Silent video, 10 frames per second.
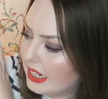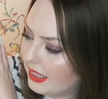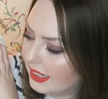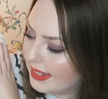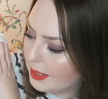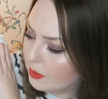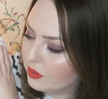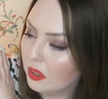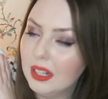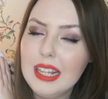anything like this
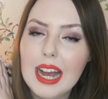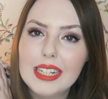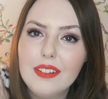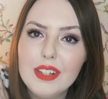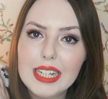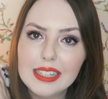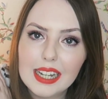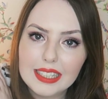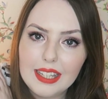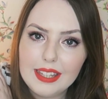before, and I really
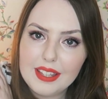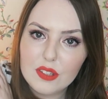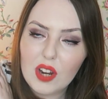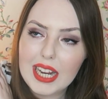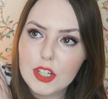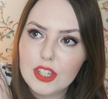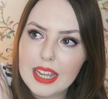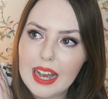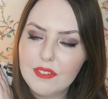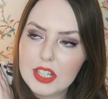like that in this range
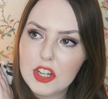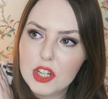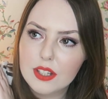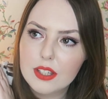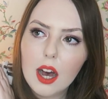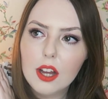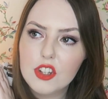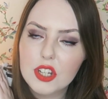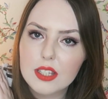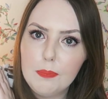they have t-shirts that
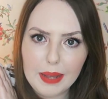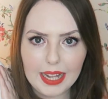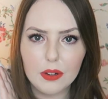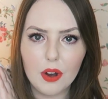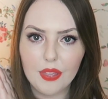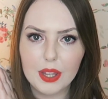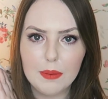aren't just Belle on